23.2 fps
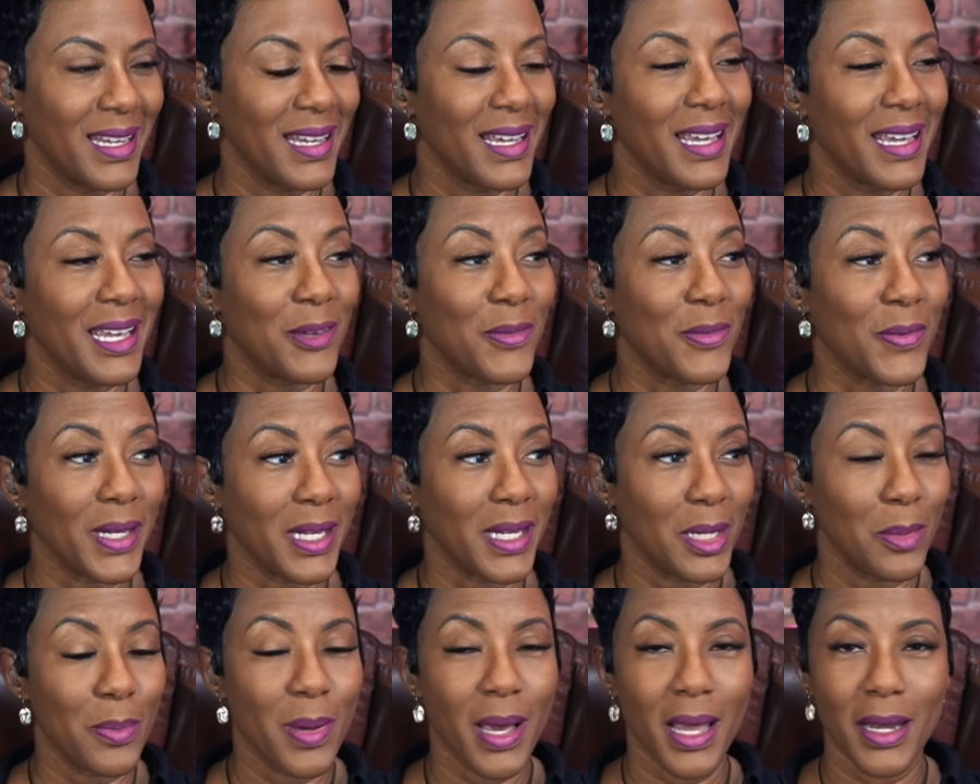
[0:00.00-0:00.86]
If
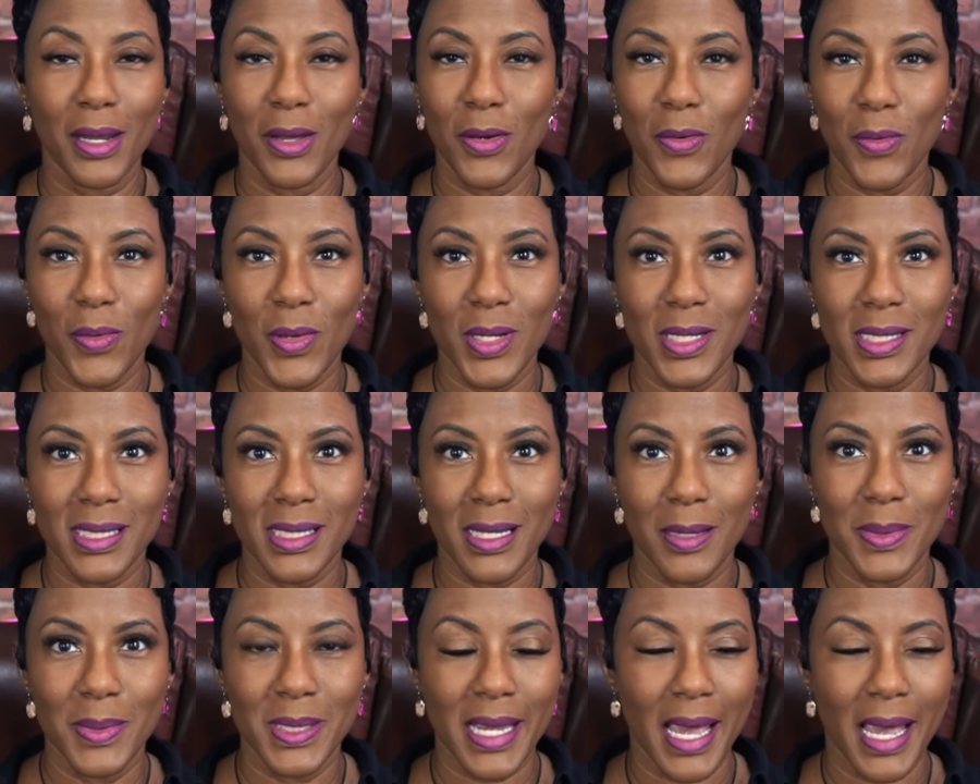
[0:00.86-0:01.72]
anybody over on
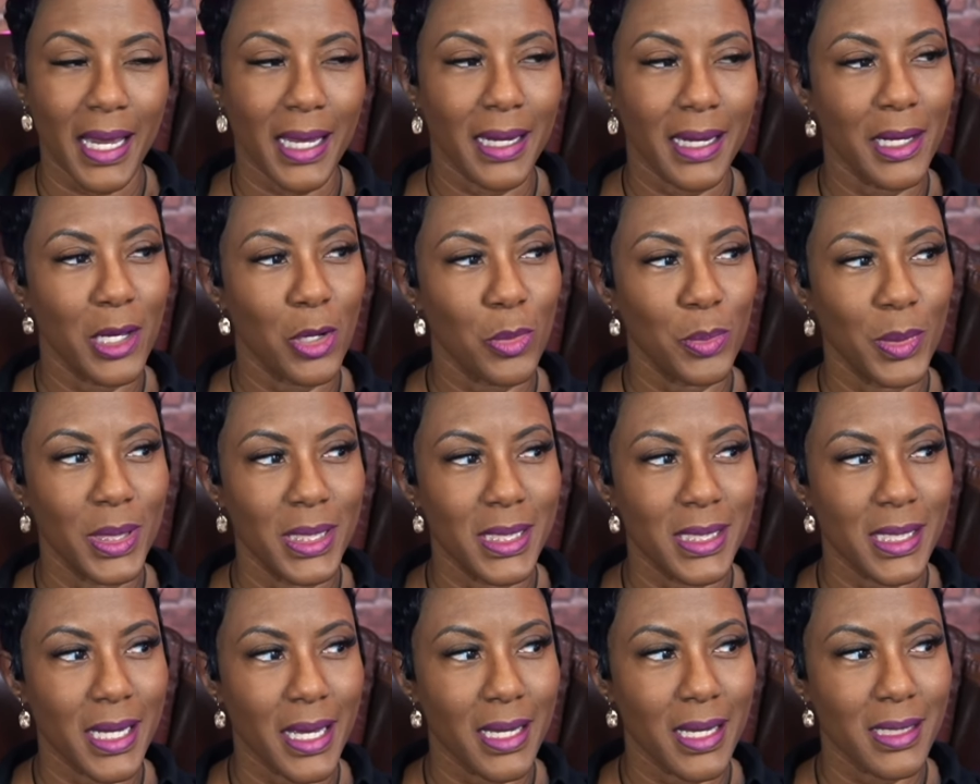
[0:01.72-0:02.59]
Substack can help me
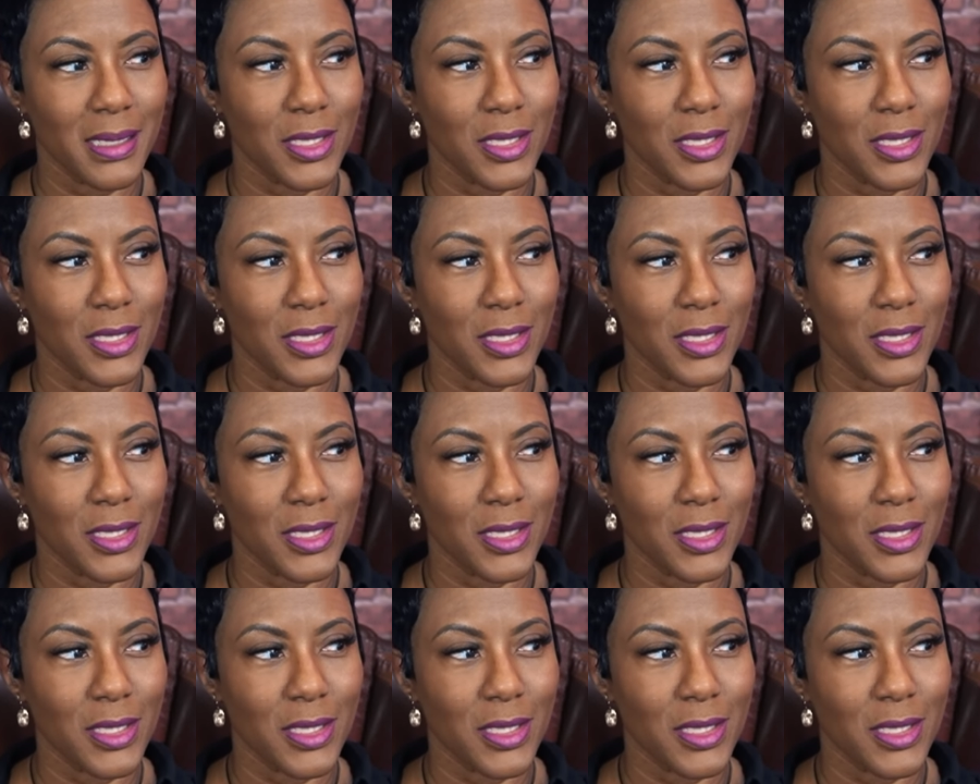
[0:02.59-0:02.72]
test,